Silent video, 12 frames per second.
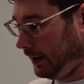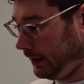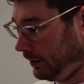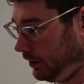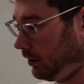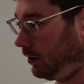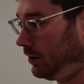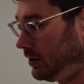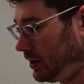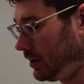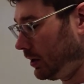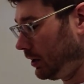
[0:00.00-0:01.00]

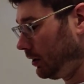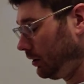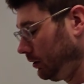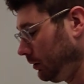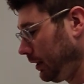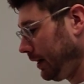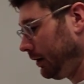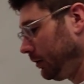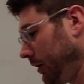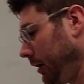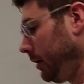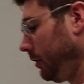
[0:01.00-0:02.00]
LD ladder
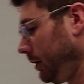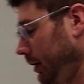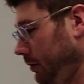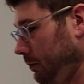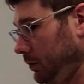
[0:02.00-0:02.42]
diagram